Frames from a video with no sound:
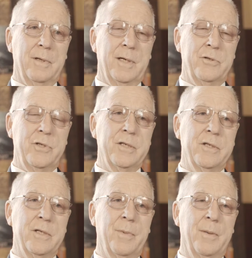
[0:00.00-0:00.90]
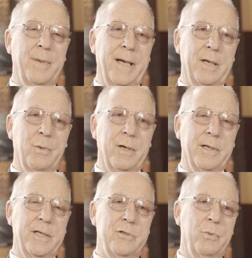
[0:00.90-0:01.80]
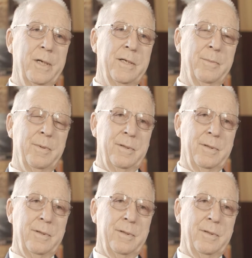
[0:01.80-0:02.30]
and 6 in the bomb bay and 1 on each wingtip.